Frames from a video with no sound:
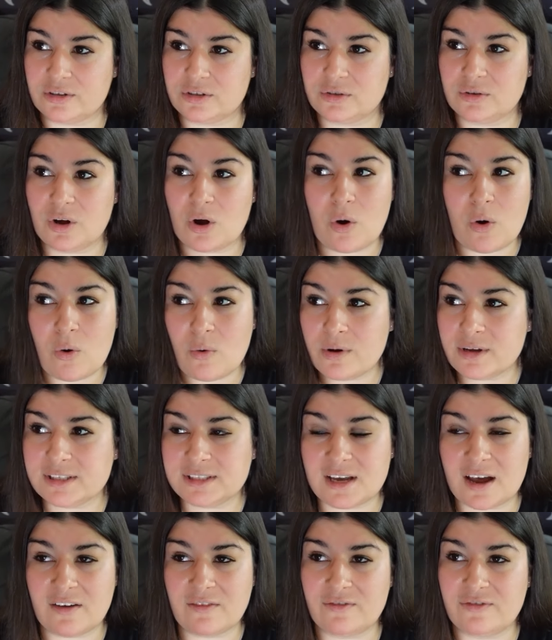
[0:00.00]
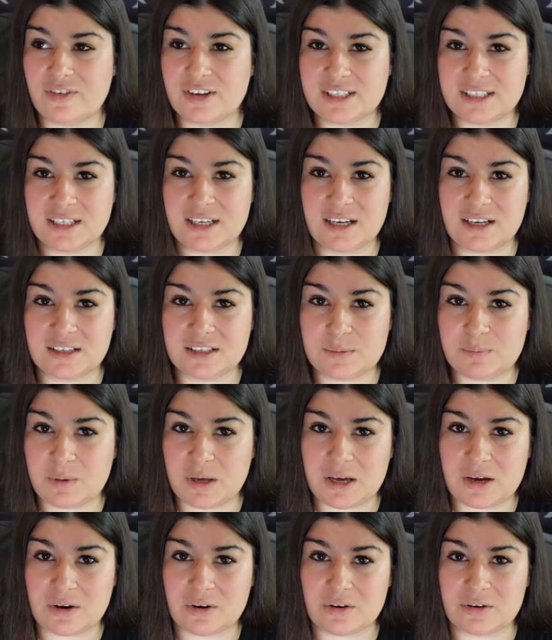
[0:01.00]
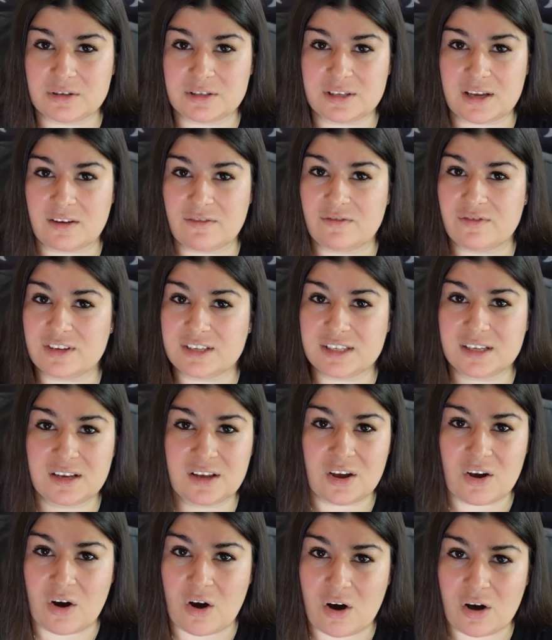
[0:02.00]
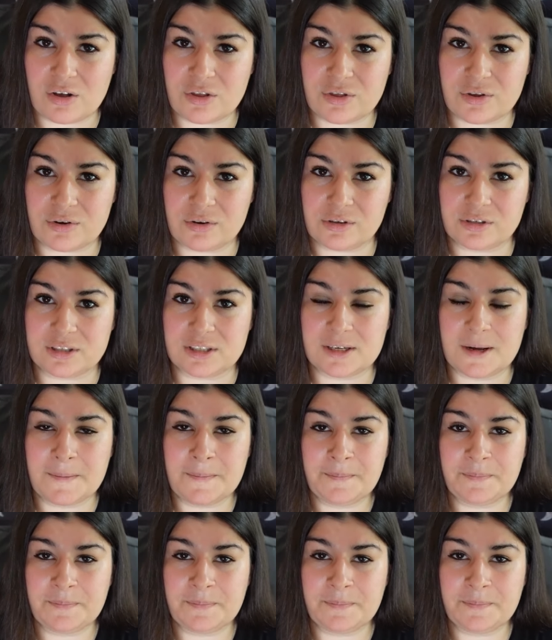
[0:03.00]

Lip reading: So they always have visiting speakers and visiting authors.